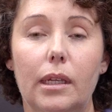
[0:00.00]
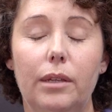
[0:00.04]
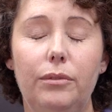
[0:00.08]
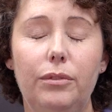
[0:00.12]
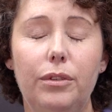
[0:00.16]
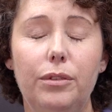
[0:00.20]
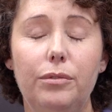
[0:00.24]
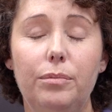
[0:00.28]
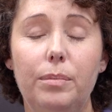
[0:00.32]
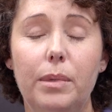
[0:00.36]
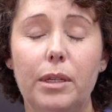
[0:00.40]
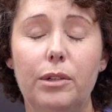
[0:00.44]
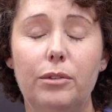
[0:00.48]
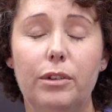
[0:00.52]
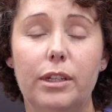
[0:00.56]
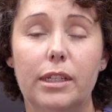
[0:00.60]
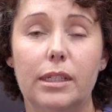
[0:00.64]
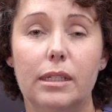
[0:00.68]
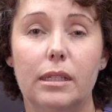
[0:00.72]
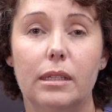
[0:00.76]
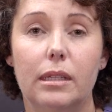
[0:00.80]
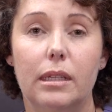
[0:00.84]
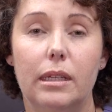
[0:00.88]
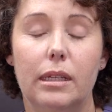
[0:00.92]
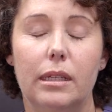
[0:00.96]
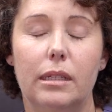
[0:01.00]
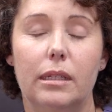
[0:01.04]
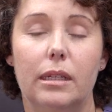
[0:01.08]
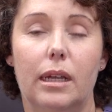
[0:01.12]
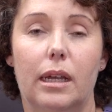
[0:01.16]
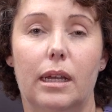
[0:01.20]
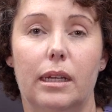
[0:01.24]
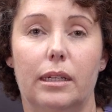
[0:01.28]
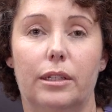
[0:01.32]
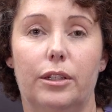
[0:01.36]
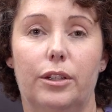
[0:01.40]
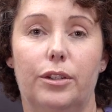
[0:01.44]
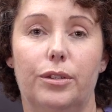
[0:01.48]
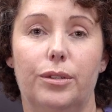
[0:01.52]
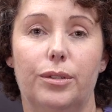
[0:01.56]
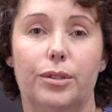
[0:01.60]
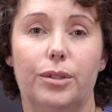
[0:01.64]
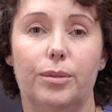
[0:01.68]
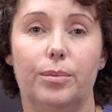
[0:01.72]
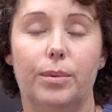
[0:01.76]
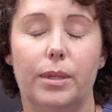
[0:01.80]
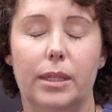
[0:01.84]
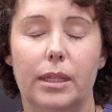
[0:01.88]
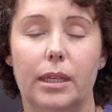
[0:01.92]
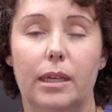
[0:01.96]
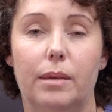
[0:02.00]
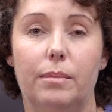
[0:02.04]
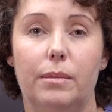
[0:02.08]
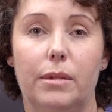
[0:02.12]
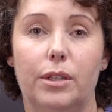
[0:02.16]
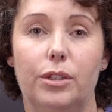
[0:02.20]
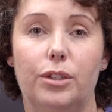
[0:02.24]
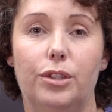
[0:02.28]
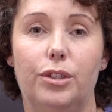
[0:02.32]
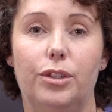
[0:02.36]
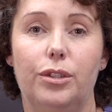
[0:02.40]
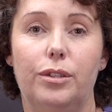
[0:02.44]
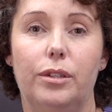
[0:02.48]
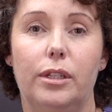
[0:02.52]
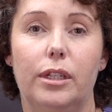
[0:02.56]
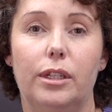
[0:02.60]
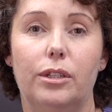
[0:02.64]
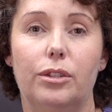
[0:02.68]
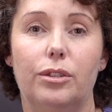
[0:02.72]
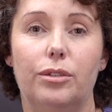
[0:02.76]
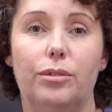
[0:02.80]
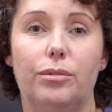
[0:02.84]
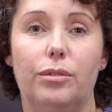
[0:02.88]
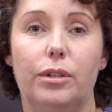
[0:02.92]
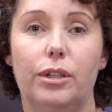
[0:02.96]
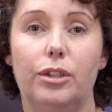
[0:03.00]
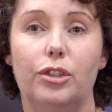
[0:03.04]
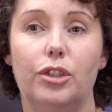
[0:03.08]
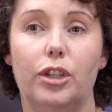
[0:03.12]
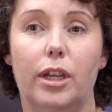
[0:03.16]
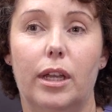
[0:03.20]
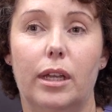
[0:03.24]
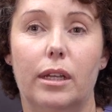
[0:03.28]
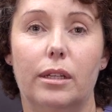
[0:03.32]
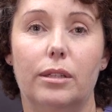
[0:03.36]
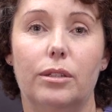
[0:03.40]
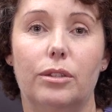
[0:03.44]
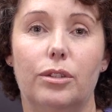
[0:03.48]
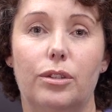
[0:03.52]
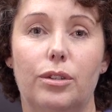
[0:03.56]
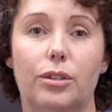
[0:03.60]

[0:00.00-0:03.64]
If you've been recently diagnosed with MS, you need to reach out